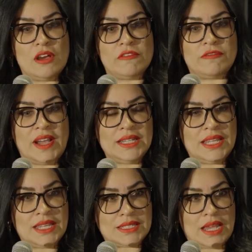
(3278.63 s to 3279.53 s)

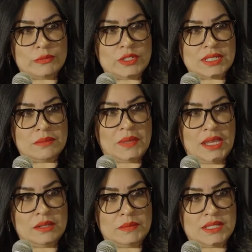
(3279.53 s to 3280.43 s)
fight anti-Muslim
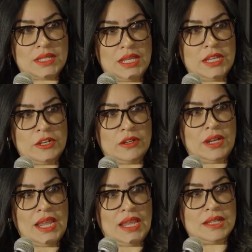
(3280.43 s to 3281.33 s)
animus here
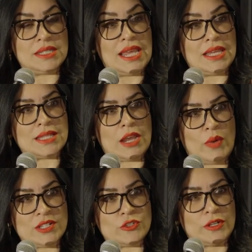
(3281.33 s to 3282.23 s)
and
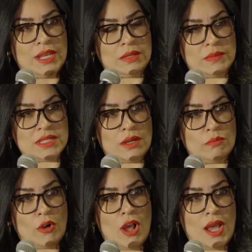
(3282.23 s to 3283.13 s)
anti-Western animus
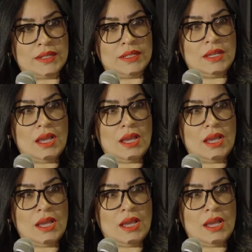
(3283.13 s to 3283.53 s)
abroad.